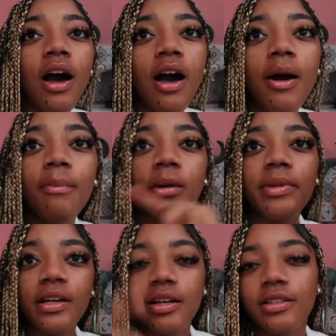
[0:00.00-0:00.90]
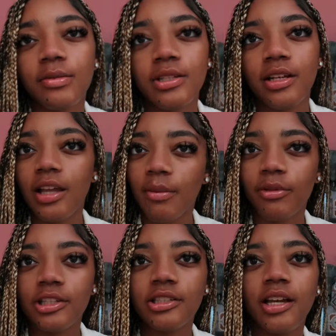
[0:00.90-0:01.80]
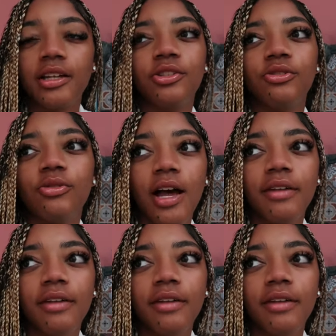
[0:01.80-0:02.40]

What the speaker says: But because it was a collaboration, I do